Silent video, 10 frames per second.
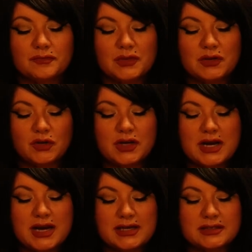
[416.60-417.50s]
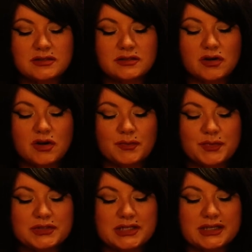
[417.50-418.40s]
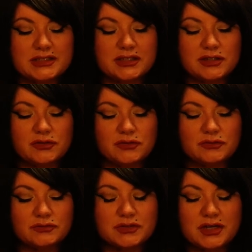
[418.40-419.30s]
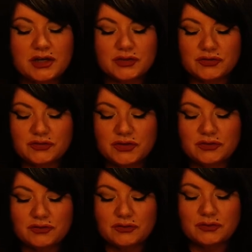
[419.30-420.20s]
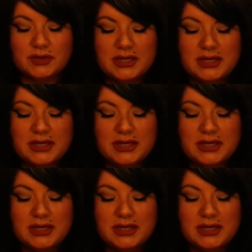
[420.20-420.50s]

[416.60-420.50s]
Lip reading: Your guides are protecting you to usher you